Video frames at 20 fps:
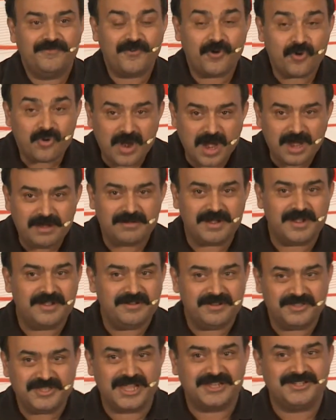
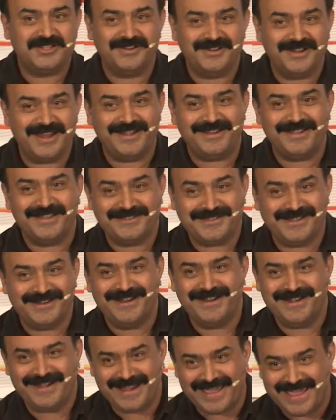400 rejection letters in a